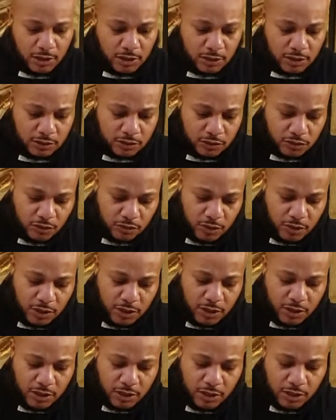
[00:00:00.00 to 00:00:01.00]
Let's go
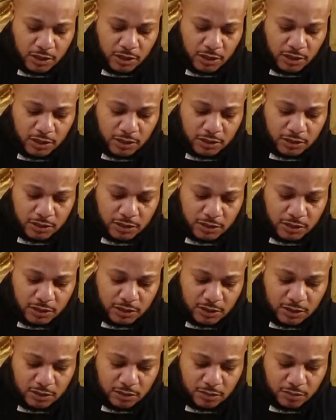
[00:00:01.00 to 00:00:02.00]
ahead and take a
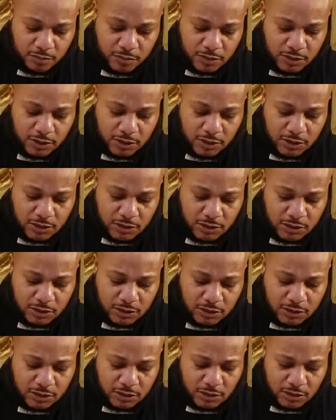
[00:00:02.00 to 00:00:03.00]
little bit of
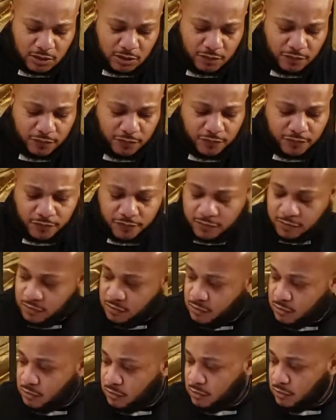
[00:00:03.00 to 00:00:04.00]
this off.
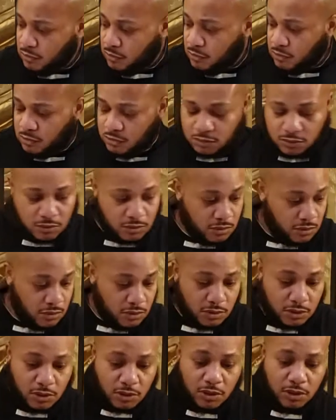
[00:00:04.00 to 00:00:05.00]

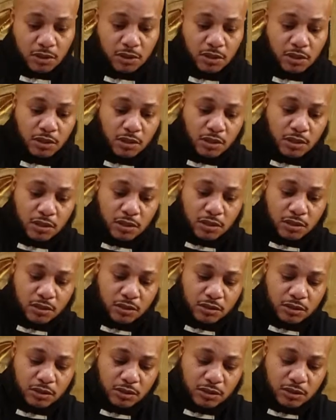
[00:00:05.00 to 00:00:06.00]

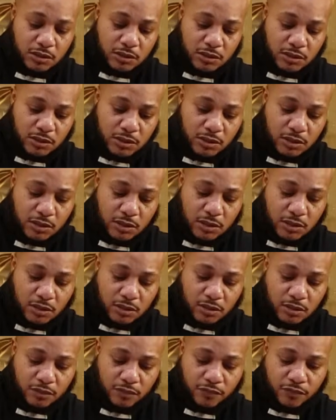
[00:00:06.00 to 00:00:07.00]
Let's get this in
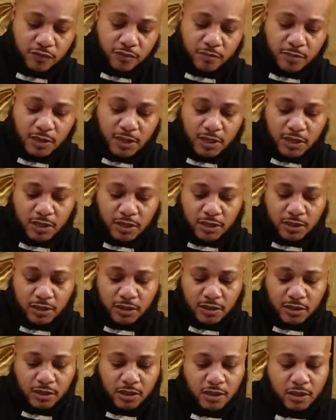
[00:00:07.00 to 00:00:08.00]
here for my
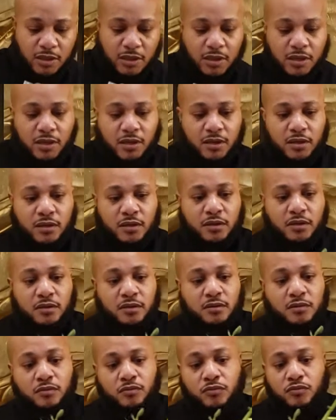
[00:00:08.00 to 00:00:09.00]

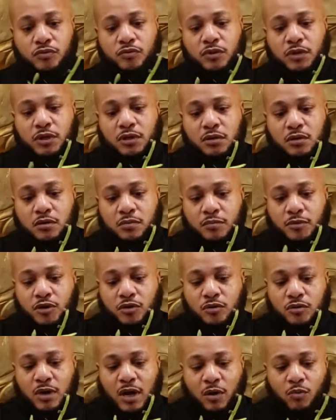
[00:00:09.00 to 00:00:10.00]
rooting
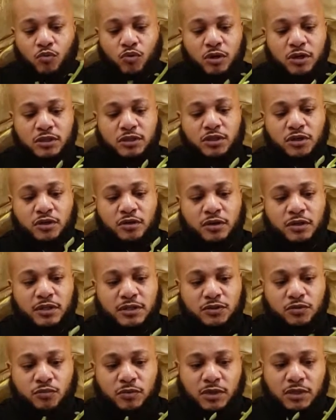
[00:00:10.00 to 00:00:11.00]
hormone. I would turn
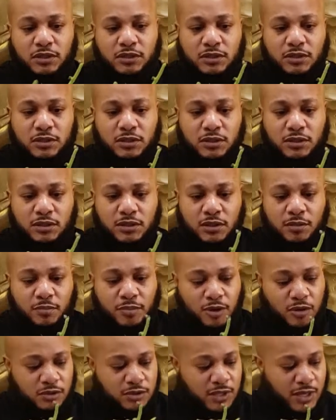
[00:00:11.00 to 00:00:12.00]
this one into a
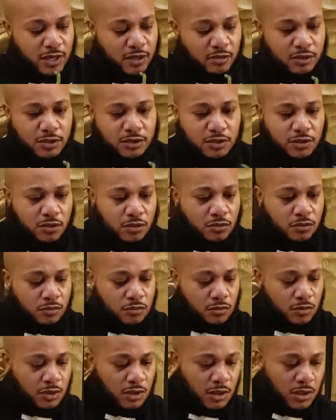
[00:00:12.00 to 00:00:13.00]
bonsai on its own,